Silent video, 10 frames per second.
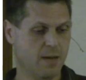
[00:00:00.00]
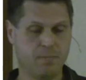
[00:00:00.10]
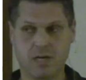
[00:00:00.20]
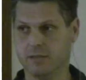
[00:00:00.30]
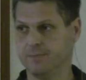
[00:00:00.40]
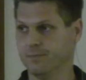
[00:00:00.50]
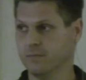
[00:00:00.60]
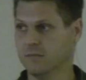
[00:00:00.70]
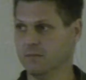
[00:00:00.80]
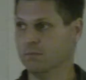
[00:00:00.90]
But
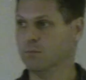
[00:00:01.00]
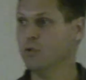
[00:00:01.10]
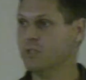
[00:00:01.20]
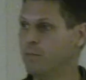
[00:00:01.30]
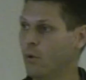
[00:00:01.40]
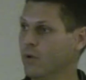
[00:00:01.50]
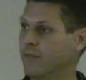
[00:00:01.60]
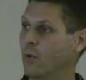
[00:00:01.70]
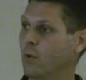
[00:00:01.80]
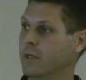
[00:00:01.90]
most important
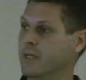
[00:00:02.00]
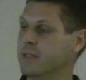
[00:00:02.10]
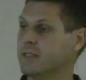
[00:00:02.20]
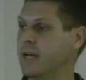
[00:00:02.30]
of all is